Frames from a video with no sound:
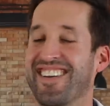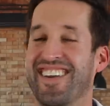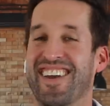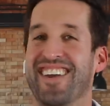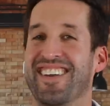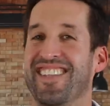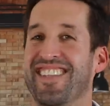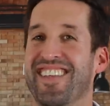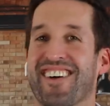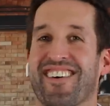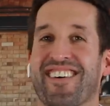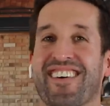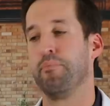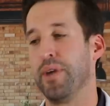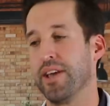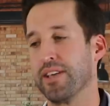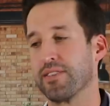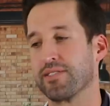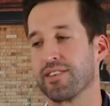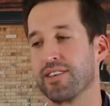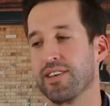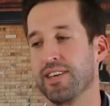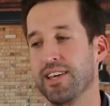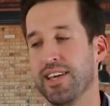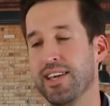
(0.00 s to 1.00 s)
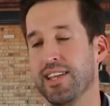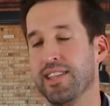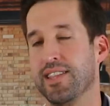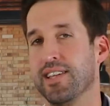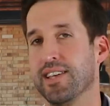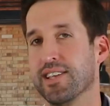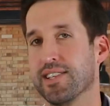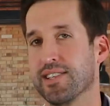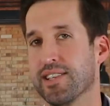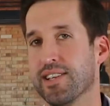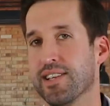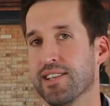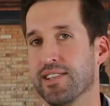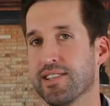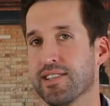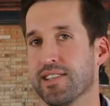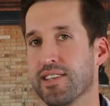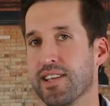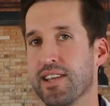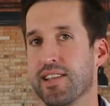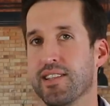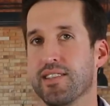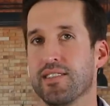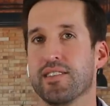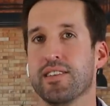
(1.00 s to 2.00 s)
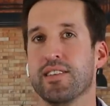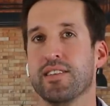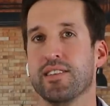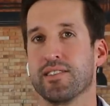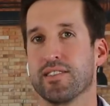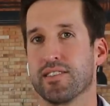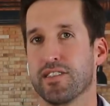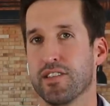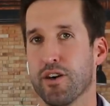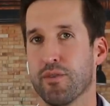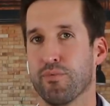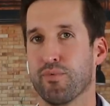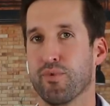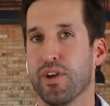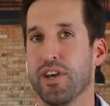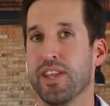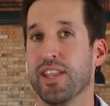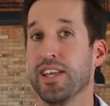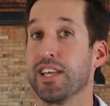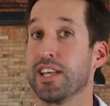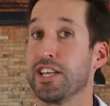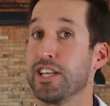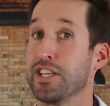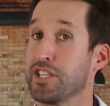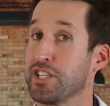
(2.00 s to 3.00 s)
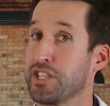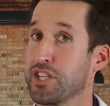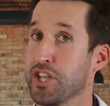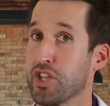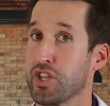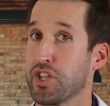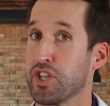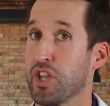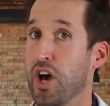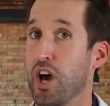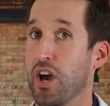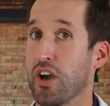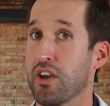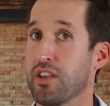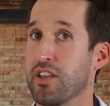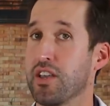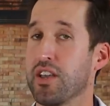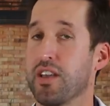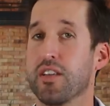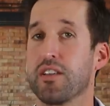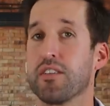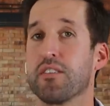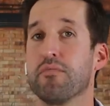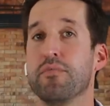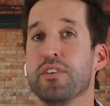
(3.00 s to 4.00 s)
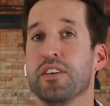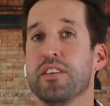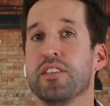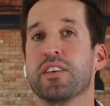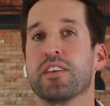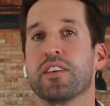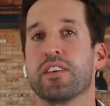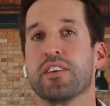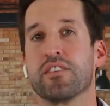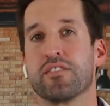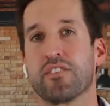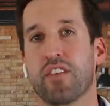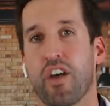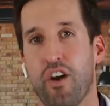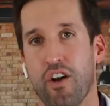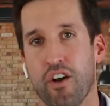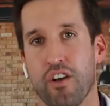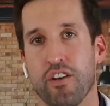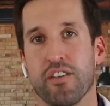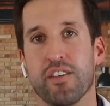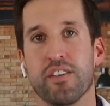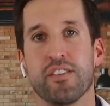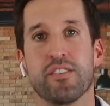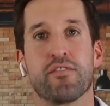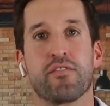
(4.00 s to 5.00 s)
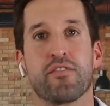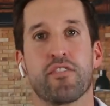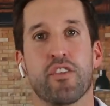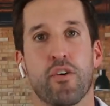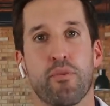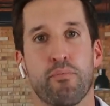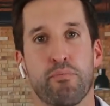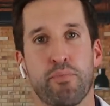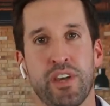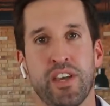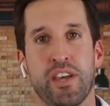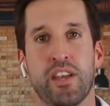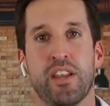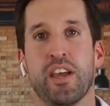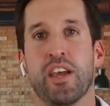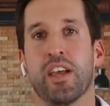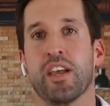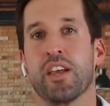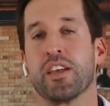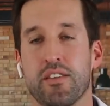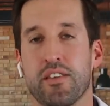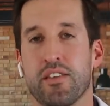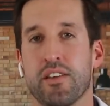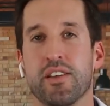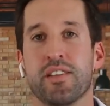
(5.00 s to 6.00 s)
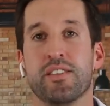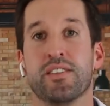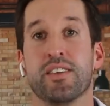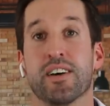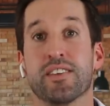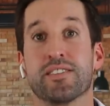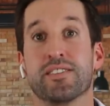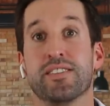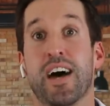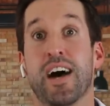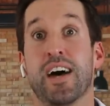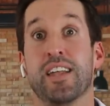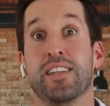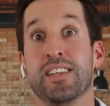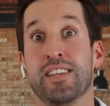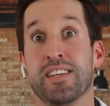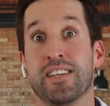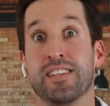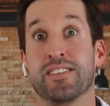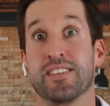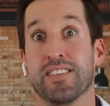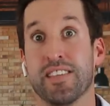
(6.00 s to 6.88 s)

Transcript: okay, no. Basically, in this instance, he's still breathing. He's still talking, meaning his heart is still beating. He does not need